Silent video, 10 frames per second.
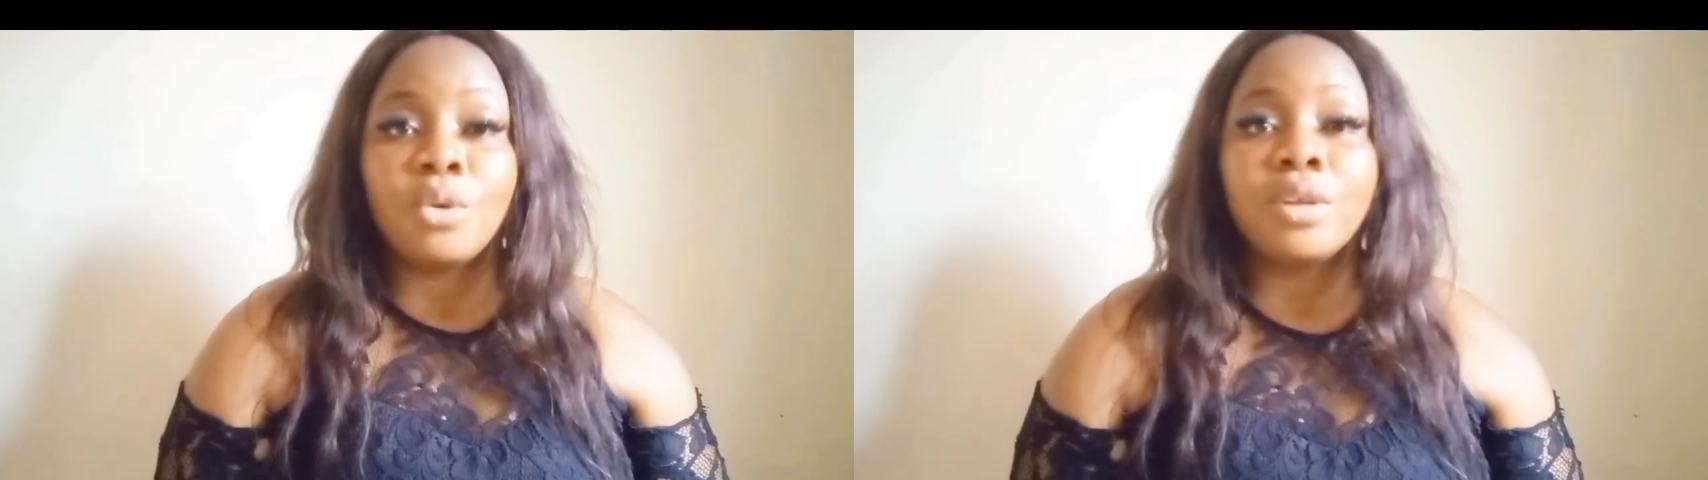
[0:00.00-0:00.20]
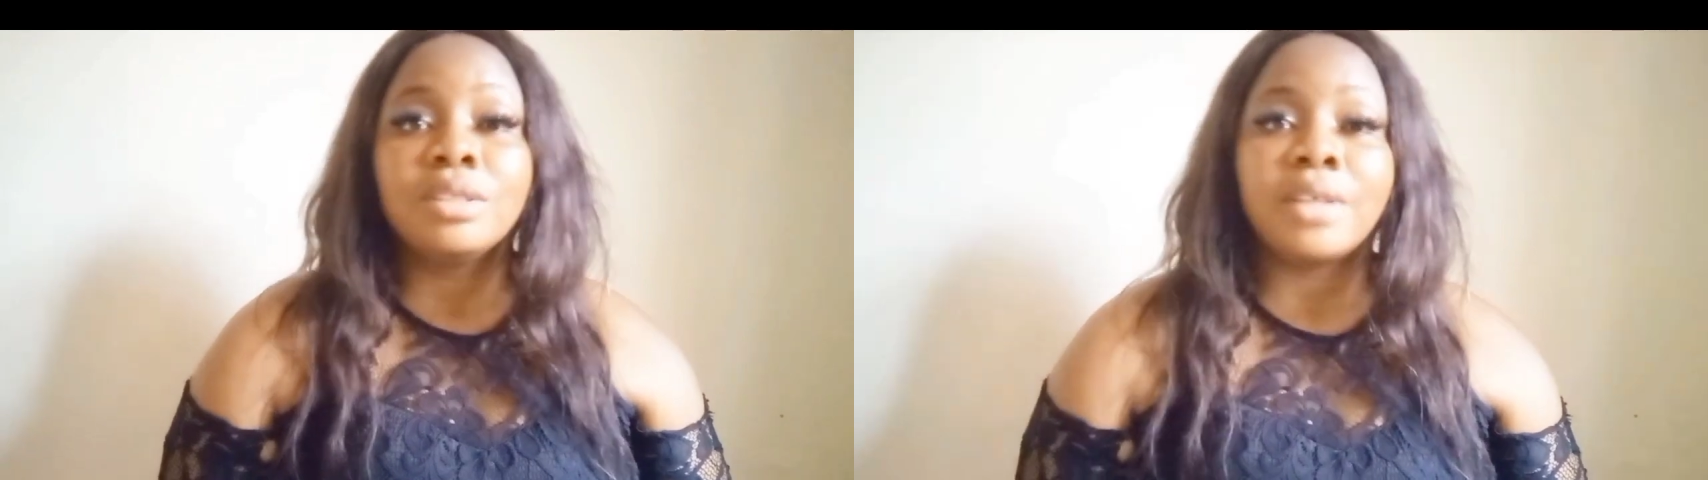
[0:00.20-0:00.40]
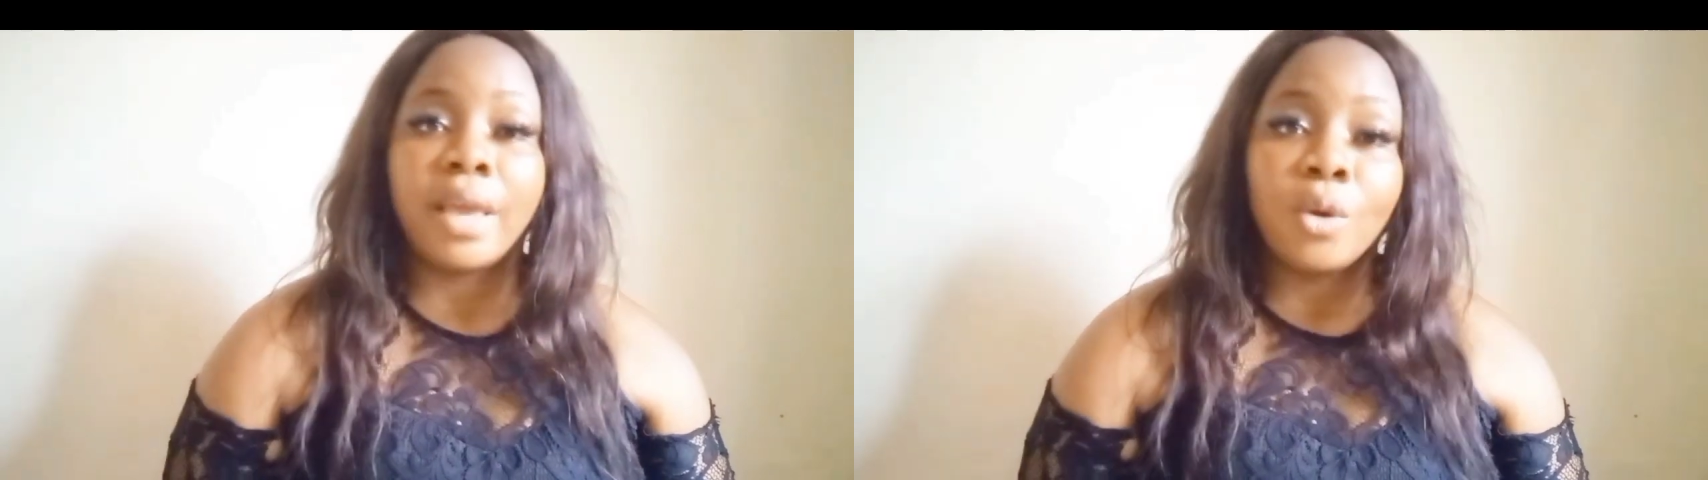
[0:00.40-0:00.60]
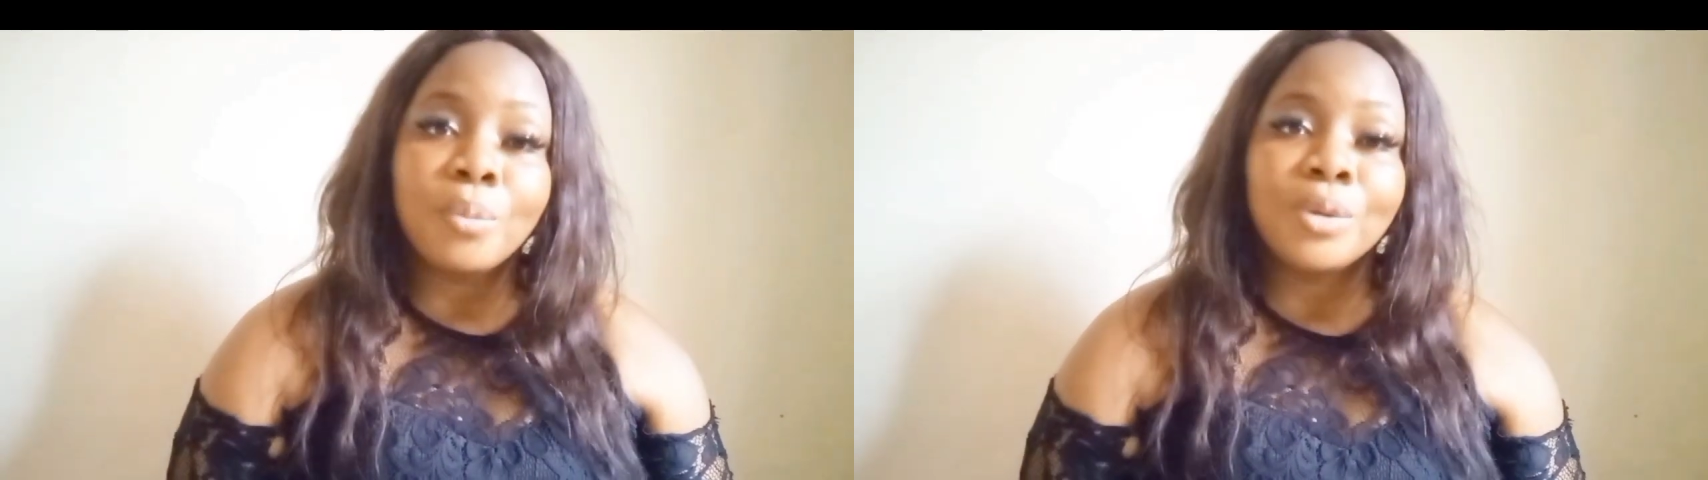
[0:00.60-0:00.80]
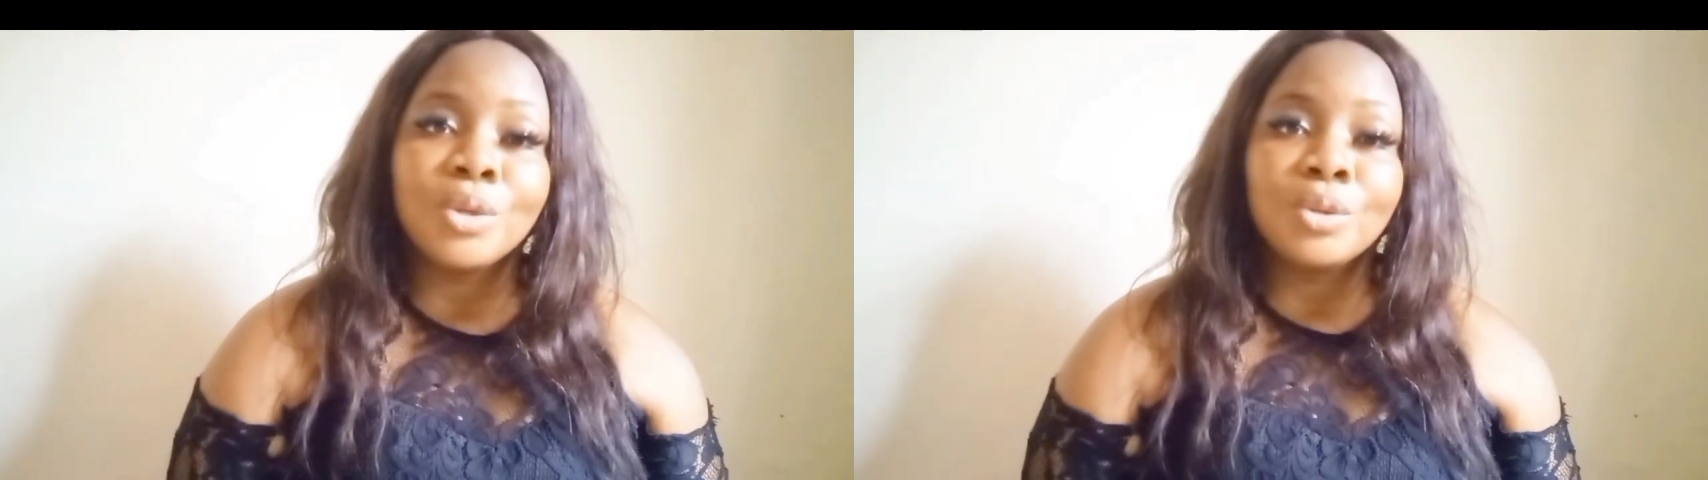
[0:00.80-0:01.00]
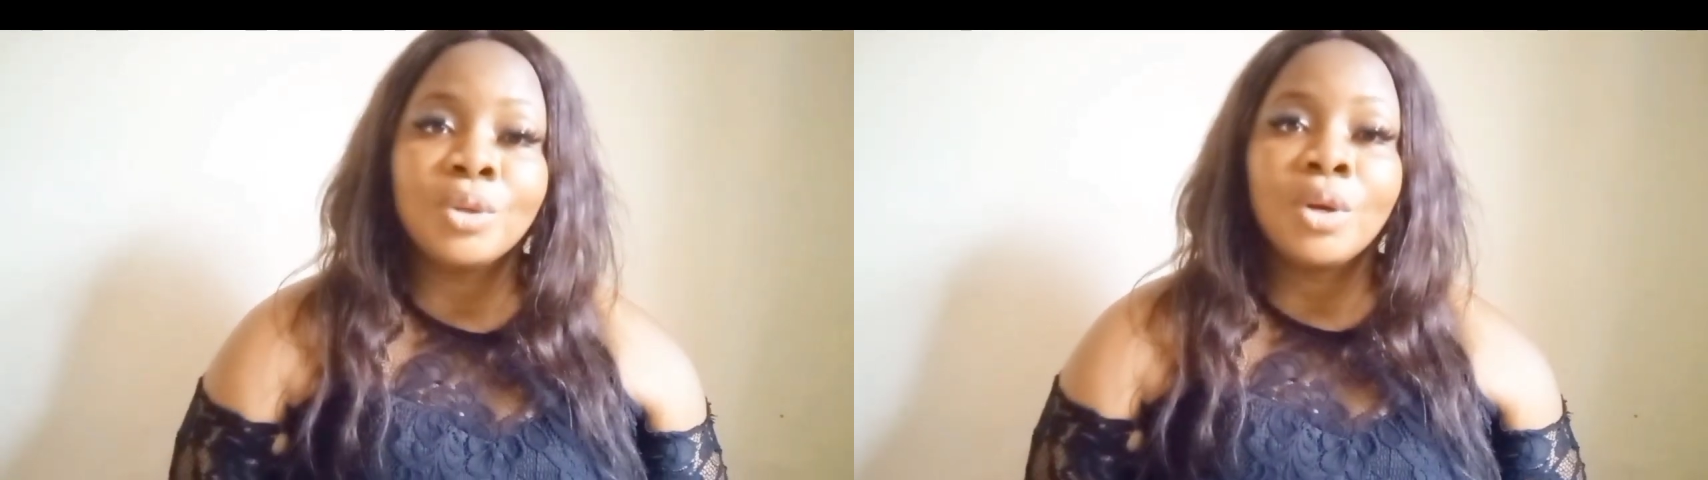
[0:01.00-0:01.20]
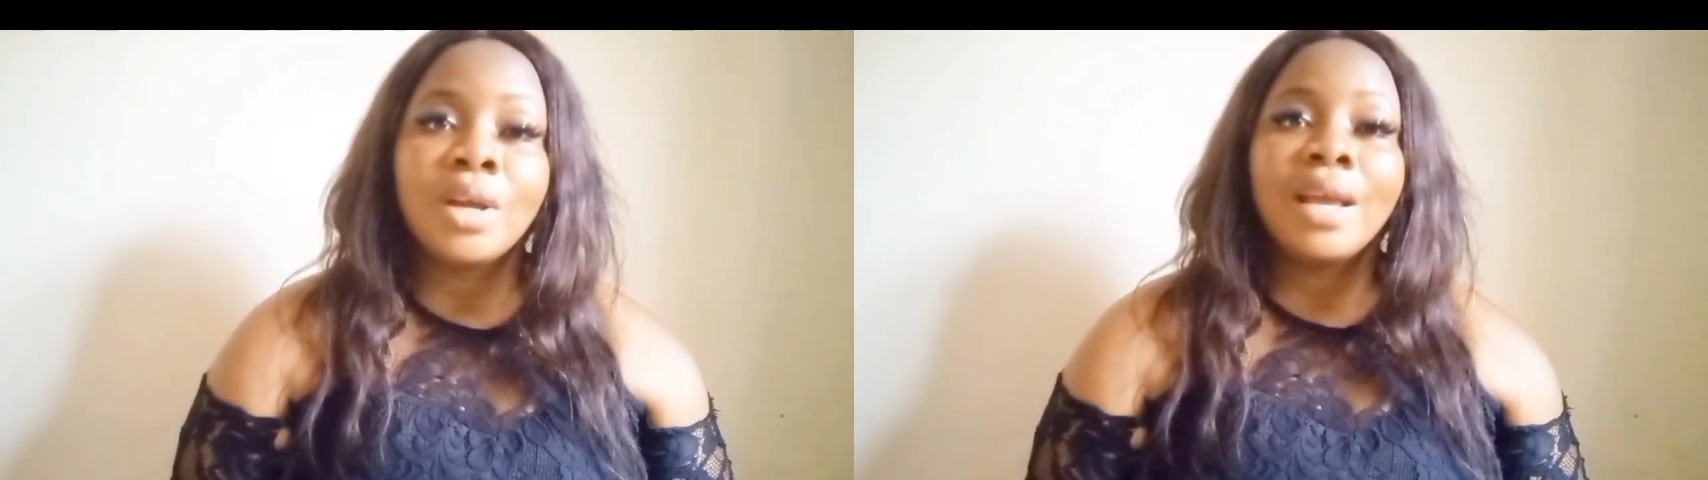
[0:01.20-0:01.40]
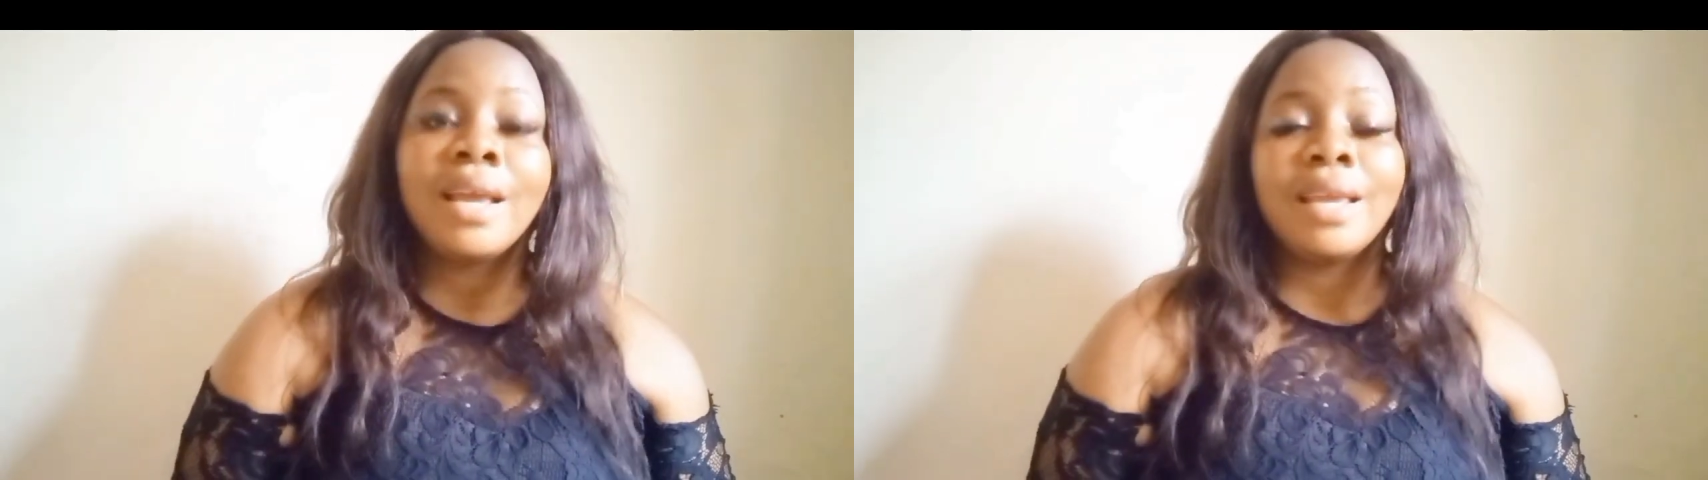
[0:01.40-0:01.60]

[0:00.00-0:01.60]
going to help you